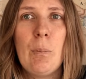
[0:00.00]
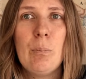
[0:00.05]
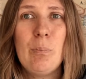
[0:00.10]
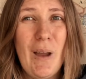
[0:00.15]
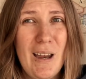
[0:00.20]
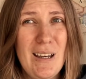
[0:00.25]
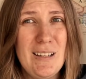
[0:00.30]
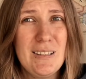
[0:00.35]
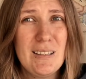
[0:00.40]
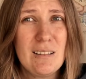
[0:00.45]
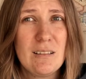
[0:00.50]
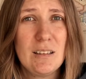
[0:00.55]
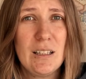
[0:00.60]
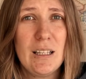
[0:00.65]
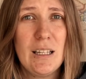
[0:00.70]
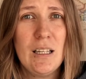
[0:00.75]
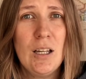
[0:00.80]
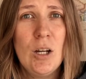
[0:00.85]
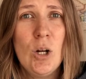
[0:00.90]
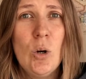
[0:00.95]

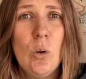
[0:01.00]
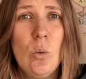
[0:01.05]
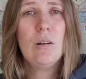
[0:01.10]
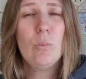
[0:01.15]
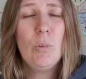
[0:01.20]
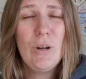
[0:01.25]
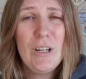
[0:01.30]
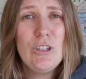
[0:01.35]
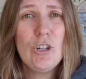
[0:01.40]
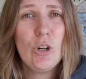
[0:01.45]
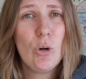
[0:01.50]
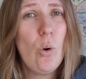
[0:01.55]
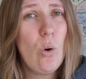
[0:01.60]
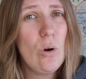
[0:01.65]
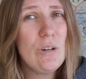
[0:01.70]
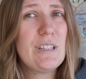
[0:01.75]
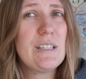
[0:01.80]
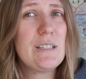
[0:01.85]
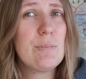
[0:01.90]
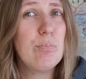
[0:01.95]
Basically, when your
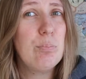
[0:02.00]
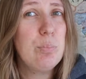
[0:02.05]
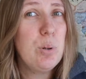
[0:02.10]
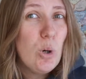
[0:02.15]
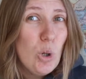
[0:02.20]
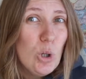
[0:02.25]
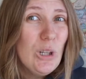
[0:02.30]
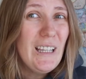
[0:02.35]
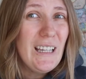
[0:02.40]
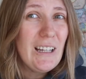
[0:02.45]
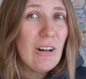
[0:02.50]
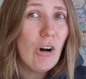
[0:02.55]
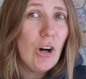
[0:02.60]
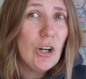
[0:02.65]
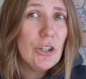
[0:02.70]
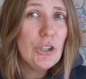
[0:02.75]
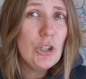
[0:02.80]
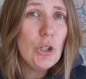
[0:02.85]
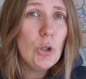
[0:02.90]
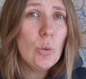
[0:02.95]
horse is pulling
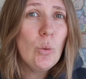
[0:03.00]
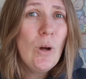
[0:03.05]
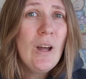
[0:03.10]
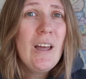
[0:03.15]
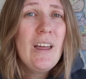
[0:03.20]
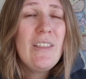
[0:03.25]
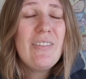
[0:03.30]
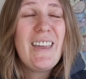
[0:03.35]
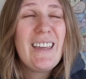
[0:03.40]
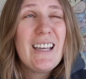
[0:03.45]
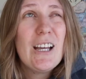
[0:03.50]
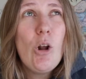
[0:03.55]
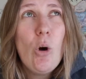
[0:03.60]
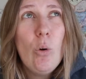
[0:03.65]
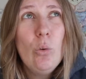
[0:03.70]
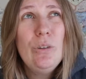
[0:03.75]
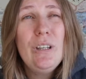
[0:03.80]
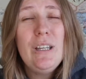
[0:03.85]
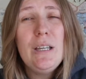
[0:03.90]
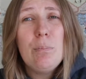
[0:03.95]
on you, they can
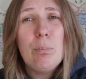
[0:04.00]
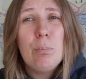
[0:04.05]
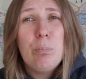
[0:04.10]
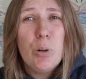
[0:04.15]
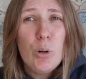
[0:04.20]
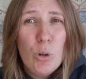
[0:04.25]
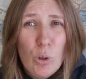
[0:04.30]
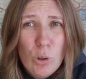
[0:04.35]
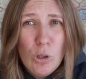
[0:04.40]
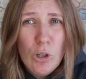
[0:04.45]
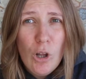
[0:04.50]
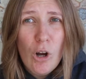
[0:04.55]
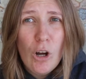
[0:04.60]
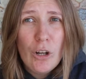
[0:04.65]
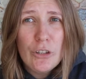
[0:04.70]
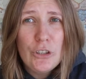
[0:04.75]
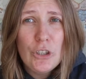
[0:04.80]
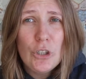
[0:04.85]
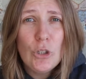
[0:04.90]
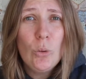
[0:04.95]
only pull
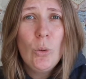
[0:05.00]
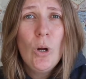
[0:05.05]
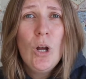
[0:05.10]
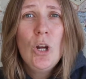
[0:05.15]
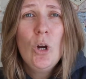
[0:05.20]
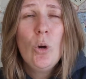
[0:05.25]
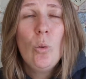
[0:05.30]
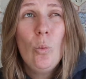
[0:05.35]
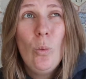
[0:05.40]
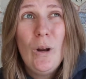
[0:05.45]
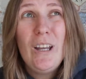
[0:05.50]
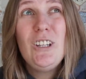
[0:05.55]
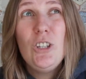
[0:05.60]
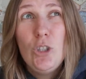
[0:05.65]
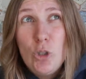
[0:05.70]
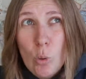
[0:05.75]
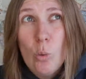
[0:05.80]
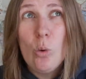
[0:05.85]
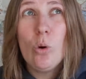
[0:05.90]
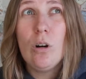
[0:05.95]
on you
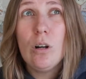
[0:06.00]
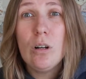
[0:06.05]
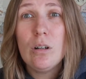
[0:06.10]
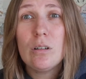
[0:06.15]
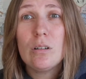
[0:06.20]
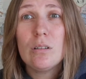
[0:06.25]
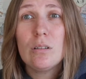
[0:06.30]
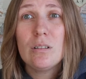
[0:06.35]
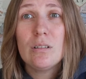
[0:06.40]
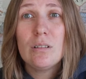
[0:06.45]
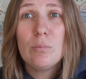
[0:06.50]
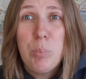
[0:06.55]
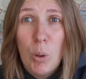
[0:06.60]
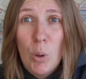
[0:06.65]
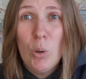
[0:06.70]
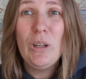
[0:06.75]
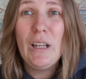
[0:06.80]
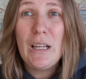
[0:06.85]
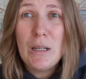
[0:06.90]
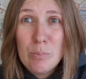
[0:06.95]
when you're
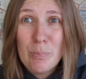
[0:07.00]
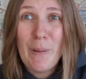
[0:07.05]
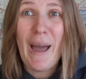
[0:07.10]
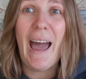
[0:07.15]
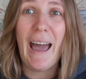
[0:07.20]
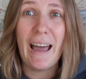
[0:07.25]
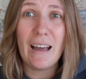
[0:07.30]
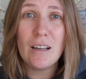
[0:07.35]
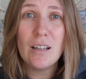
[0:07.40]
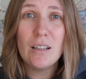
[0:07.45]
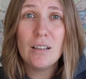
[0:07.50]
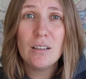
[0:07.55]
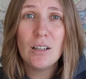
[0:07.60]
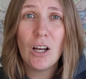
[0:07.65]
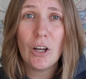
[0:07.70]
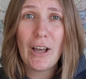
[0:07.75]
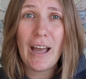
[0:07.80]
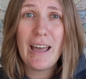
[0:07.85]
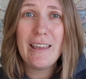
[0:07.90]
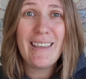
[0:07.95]
pulling back,
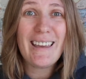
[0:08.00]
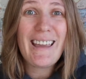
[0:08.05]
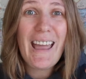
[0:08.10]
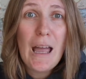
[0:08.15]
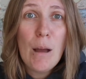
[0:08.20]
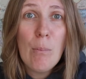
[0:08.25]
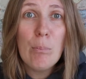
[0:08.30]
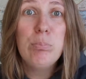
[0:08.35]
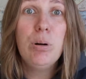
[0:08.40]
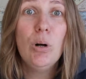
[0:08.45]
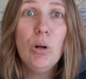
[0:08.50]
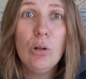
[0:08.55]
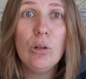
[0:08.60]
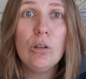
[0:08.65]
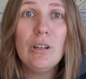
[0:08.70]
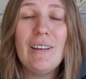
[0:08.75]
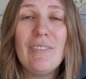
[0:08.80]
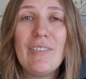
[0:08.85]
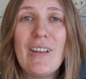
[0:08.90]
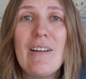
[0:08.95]
okay? They can't
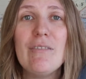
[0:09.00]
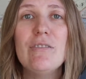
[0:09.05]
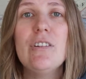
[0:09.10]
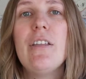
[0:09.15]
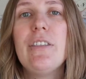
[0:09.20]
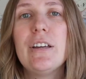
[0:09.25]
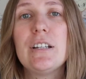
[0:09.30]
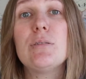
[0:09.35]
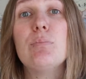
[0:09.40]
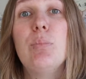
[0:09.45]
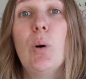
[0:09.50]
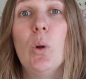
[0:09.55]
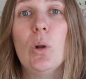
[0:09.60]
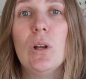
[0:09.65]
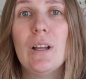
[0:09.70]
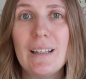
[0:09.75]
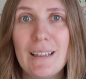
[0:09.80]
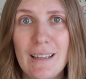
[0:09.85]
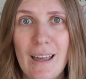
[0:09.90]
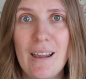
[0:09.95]
pull if they have nothing to
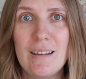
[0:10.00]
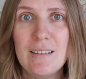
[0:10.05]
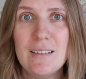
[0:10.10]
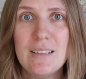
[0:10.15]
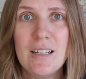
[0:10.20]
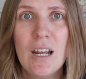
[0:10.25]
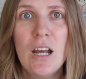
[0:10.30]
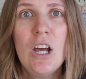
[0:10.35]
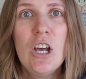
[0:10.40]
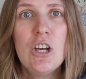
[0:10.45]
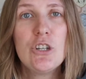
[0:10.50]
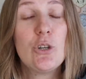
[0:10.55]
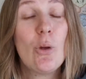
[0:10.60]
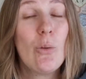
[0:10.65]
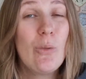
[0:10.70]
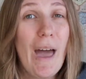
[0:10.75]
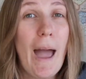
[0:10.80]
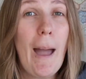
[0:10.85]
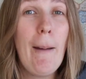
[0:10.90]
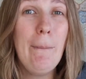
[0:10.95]
pull against.
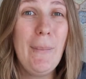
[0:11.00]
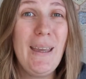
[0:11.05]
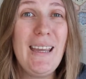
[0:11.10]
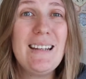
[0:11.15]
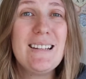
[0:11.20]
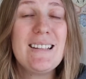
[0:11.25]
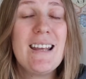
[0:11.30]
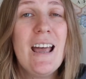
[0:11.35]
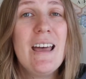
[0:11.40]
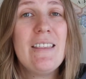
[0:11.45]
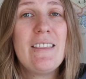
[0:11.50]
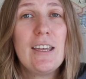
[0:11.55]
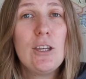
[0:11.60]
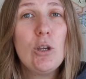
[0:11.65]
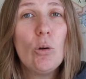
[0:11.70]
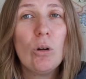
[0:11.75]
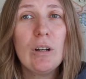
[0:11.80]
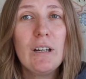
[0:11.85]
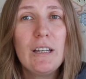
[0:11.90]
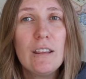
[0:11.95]
So that means that
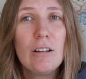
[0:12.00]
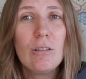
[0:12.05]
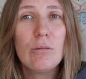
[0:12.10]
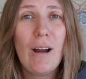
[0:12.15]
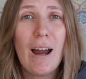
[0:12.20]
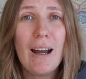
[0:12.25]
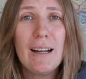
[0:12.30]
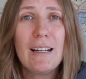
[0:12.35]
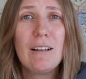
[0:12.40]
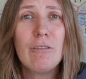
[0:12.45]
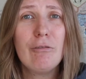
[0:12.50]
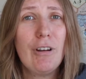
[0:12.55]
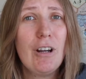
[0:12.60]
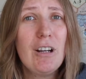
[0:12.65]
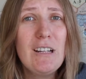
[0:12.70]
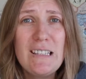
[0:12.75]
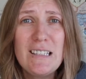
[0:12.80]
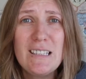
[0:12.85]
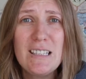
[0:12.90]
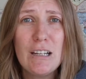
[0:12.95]
you are either riding
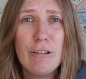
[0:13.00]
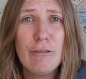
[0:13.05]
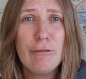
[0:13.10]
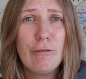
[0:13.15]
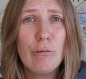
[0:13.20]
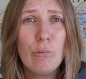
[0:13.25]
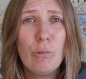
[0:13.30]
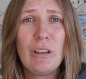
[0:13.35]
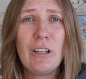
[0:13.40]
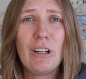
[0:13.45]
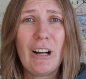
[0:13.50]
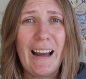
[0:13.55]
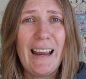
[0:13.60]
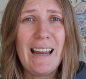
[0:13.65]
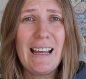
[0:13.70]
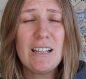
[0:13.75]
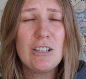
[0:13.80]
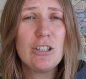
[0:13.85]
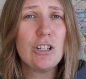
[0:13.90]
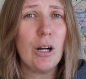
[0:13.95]
very stiff with your
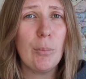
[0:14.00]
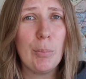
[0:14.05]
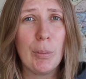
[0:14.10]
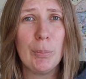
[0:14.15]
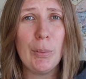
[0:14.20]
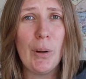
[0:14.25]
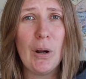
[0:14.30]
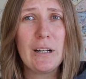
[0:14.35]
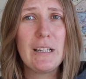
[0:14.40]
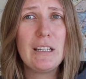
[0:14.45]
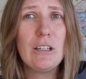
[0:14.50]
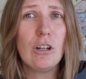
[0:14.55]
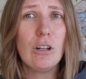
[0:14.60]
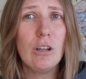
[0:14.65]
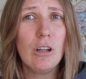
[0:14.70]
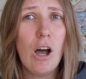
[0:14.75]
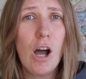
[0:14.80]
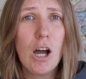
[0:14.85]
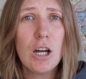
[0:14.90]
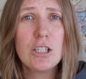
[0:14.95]
hands, your upper body,
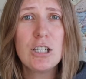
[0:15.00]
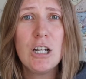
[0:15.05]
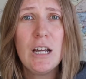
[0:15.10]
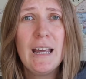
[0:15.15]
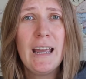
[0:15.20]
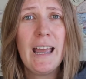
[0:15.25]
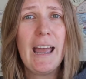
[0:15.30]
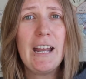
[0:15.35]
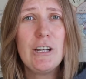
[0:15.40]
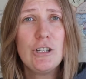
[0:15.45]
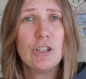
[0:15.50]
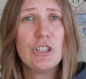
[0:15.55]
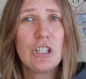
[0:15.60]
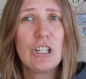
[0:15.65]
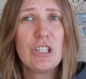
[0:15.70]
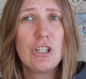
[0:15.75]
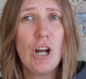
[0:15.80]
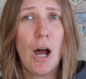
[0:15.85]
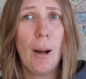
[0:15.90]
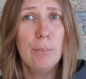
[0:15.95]
you're locked, and you're
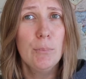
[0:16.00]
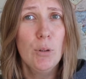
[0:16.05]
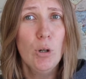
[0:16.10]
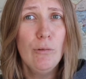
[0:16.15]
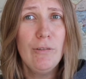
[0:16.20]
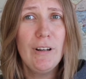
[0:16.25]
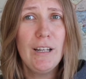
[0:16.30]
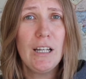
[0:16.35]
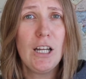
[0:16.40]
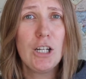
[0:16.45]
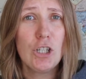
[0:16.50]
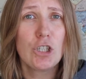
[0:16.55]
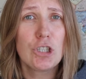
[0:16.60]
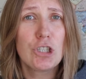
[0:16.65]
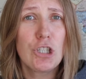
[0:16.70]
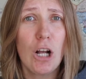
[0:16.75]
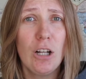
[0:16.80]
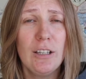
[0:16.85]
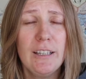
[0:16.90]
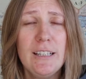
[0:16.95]
just not moving and you're
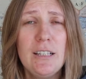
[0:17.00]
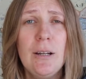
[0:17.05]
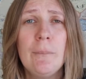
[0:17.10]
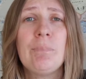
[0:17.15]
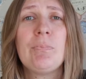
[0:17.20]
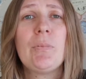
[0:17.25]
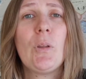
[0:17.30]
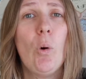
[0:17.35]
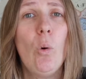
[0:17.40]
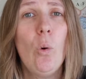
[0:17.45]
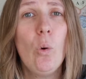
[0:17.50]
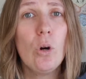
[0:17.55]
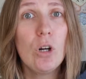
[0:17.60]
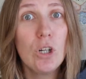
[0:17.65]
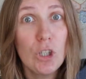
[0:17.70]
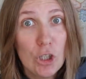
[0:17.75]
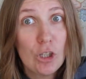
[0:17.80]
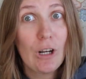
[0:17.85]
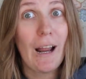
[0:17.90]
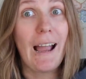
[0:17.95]
solid,
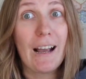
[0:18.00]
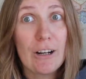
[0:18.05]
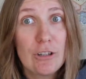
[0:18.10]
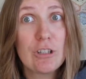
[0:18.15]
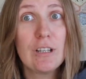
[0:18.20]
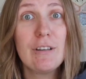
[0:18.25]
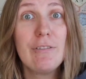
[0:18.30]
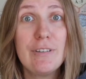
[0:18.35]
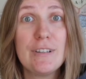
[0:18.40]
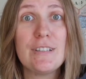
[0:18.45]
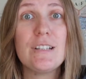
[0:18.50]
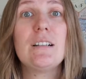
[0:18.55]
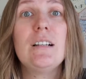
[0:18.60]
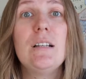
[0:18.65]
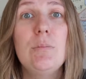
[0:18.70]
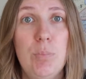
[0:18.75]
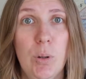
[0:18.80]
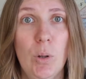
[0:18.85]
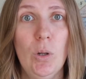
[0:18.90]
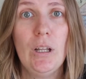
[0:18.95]
or you're actually
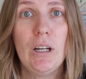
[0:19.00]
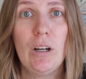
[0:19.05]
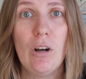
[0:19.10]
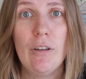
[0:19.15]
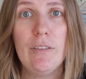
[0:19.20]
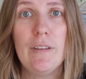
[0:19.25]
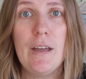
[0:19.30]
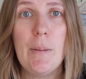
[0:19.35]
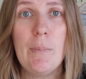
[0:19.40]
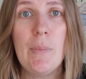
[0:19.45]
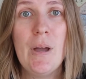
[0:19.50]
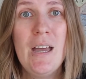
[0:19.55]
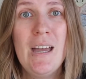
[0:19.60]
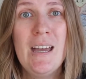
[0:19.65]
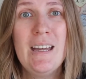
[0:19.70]
physically pulling on them.